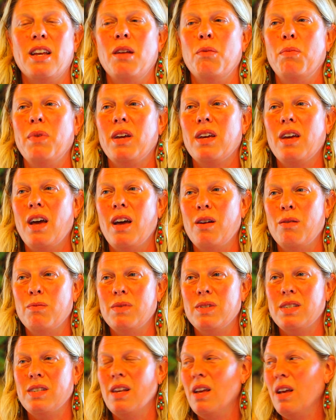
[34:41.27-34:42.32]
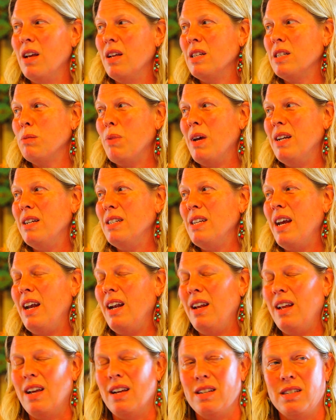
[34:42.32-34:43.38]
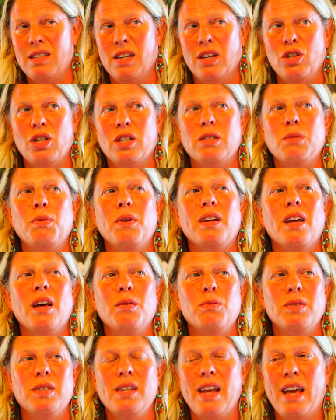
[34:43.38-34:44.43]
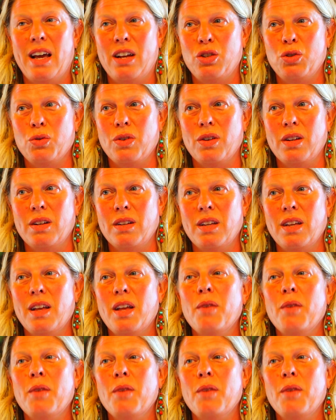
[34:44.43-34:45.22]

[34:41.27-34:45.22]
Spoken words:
it becomes spontaneous. It just becomes natural.